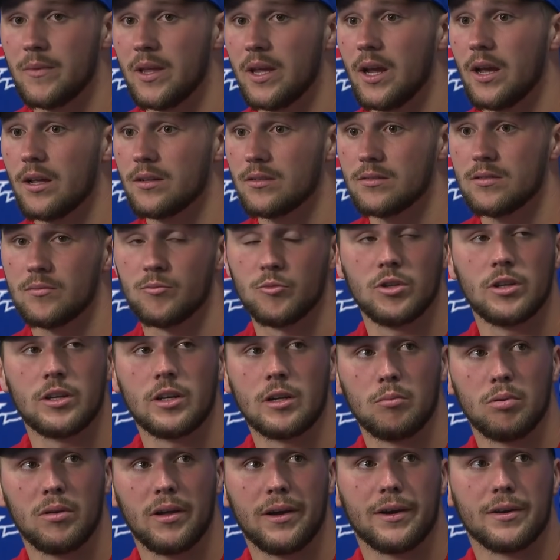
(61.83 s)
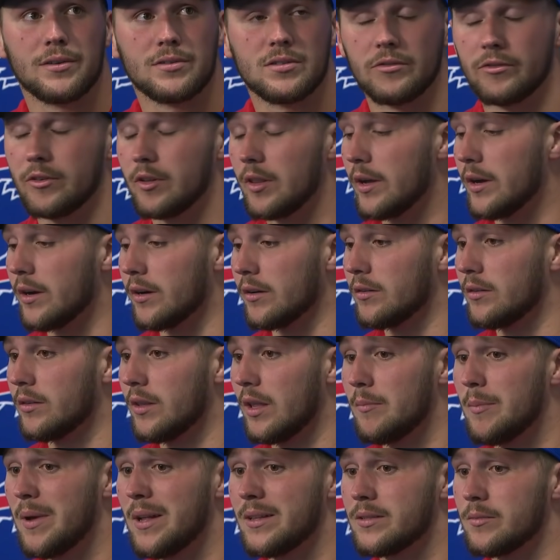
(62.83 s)
They got some really good players over there, and
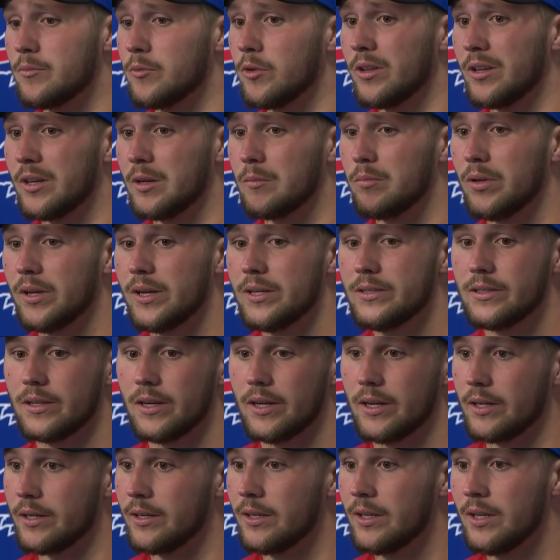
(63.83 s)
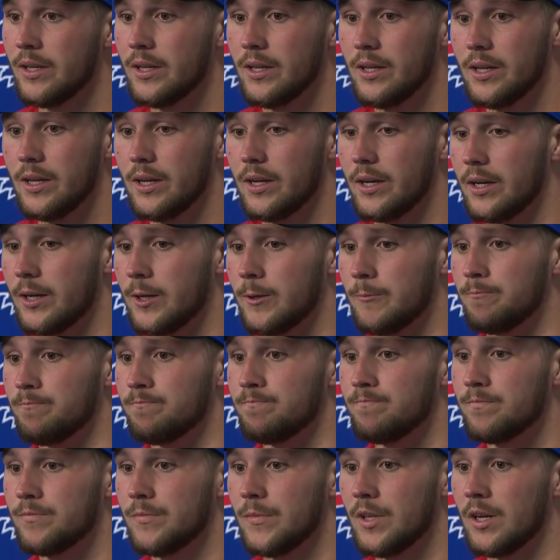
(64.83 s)
they made some really good plays today.
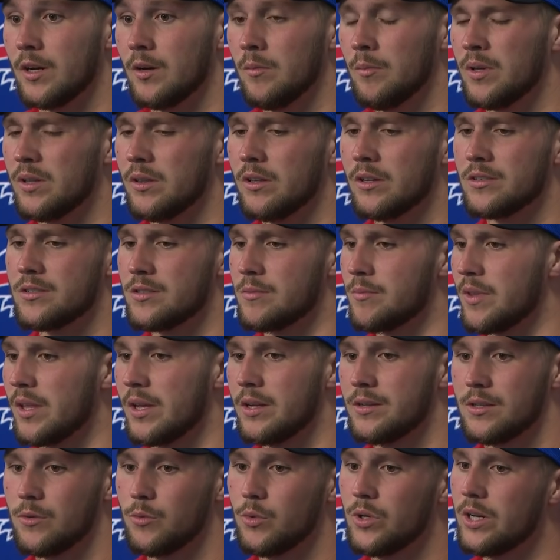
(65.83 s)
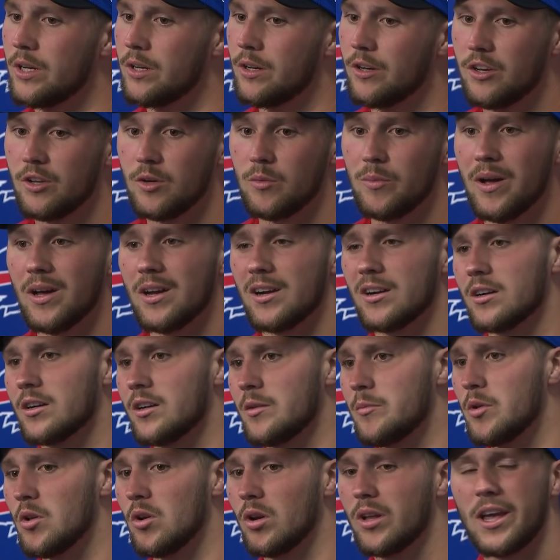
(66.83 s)
You know, but there's some things that we need to do better
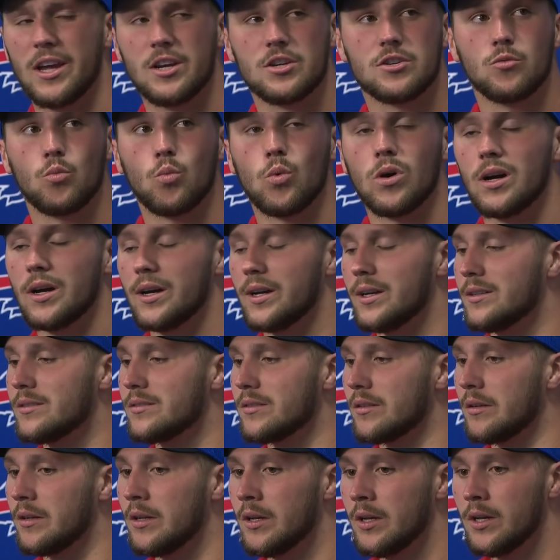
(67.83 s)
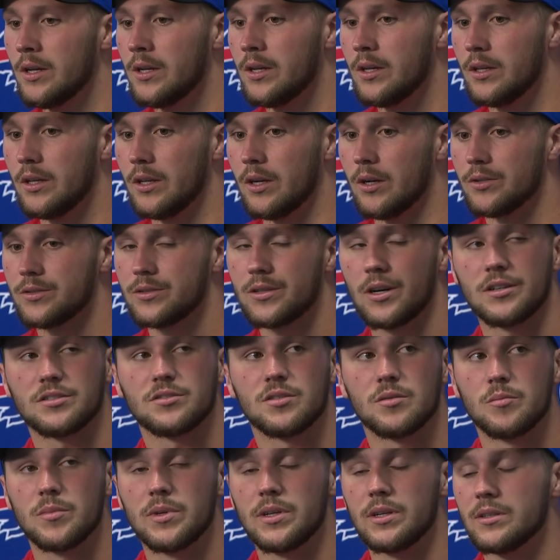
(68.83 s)
communication wise, and you know, starts
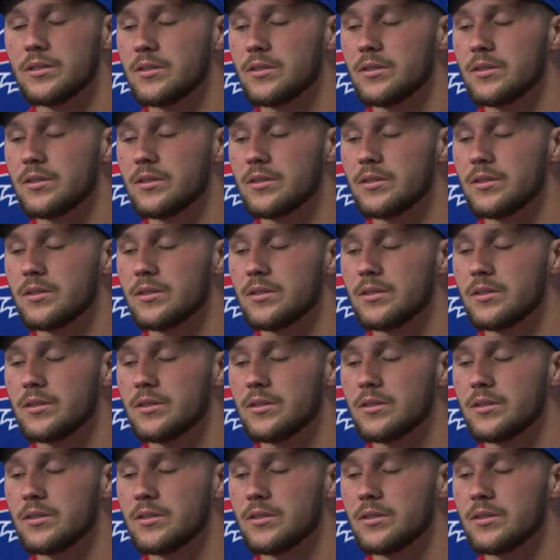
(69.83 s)
with me.